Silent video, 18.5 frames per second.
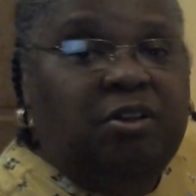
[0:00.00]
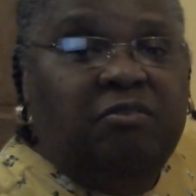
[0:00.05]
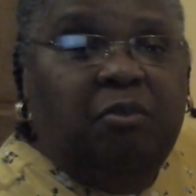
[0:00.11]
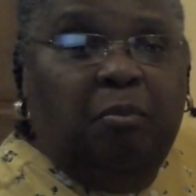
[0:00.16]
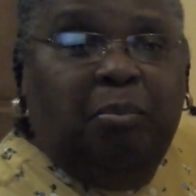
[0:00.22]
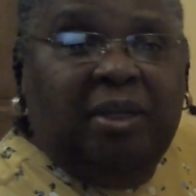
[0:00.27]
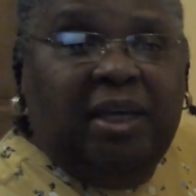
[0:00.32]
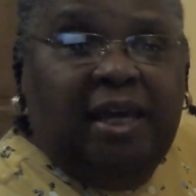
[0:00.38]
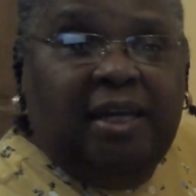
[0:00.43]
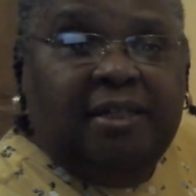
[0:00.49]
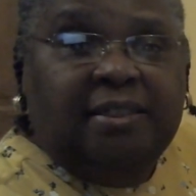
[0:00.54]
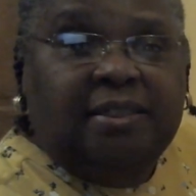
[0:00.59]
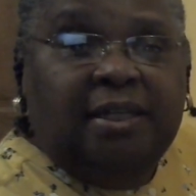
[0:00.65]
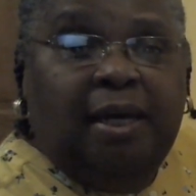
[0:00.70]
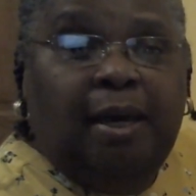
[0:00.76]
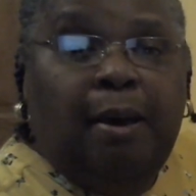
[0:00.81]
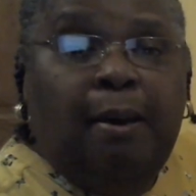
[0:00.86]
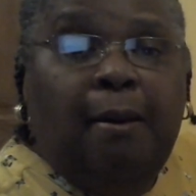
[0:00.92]
the blend,
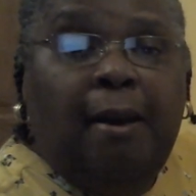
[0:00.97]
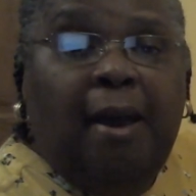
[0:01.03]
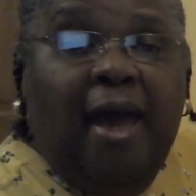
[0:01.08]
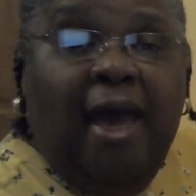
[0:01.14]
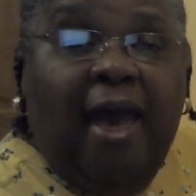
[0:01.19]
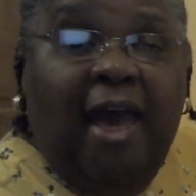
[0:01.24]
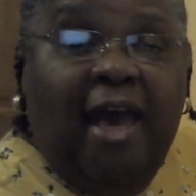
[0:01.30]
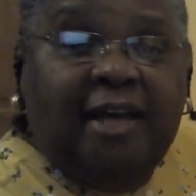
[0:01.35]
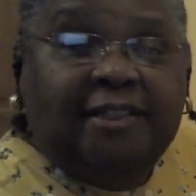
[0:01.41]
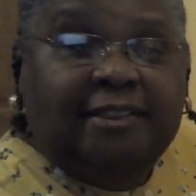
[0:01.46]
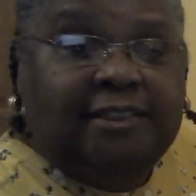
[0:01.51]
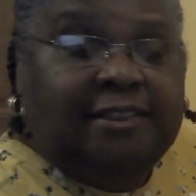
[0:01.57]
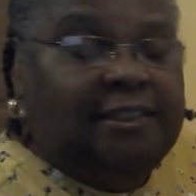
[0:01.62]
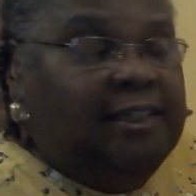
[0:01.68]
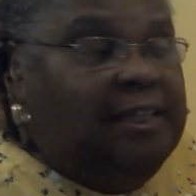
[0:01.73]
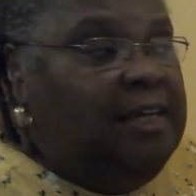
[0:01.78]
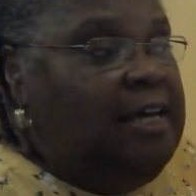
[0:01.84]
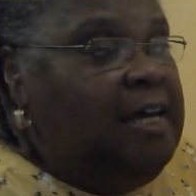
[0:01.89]
et.
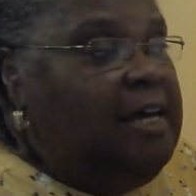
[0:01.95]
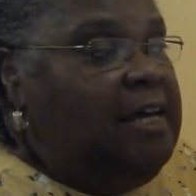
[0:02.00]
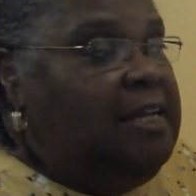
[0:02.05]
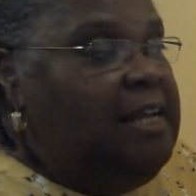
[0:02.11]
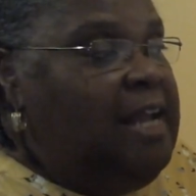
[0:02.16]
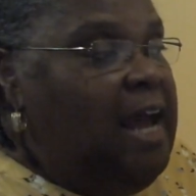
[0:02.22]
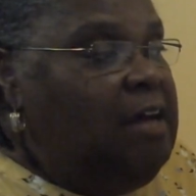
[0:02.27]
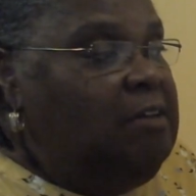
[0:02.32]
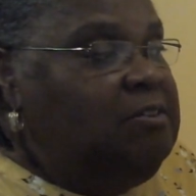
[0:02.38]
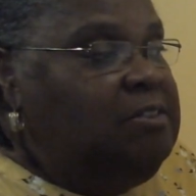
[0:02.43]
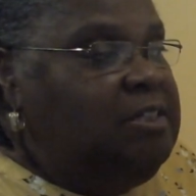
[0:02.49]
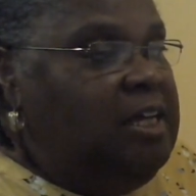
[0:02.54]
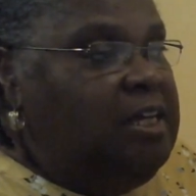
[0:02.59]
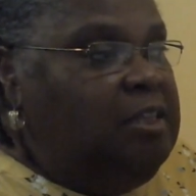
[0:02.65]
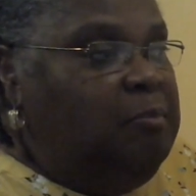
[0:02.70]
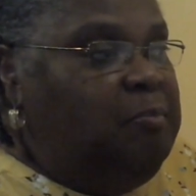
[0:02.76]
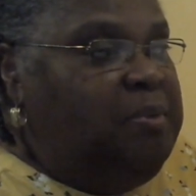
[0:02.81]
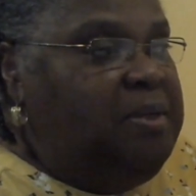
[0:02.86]
Now say
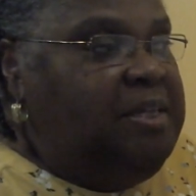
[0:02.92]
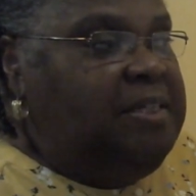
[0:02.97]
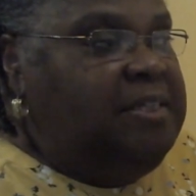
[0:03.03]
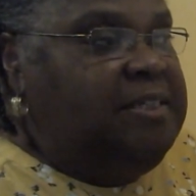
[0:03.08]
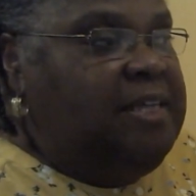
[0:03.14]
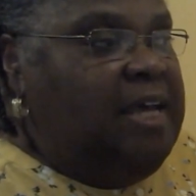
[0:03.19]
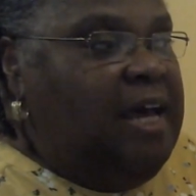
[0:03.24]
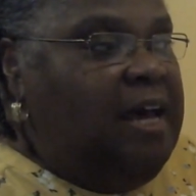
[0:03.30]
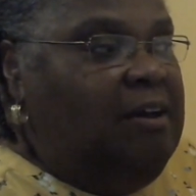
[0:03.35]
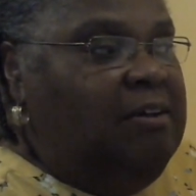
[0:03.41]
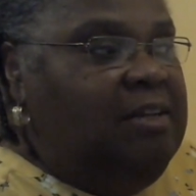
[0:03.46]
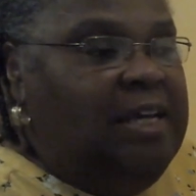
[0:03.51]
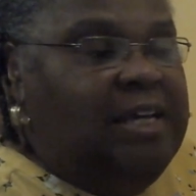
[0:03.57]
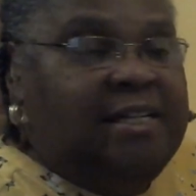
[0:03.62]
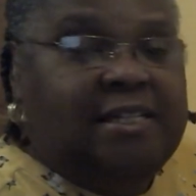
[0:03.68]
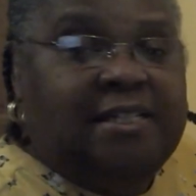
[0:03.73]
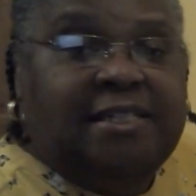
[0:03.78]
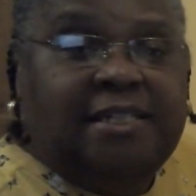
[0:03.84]
the P sound and
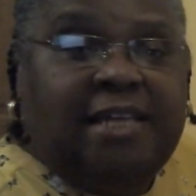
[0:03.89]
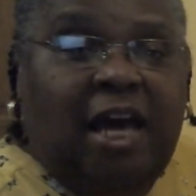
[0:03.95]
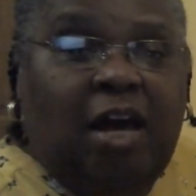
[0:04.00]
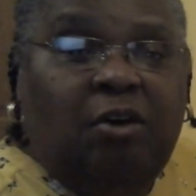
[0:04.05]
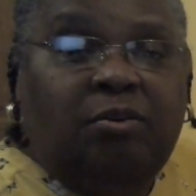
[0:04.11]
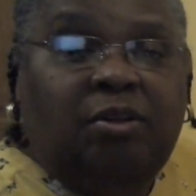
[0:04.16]
the sound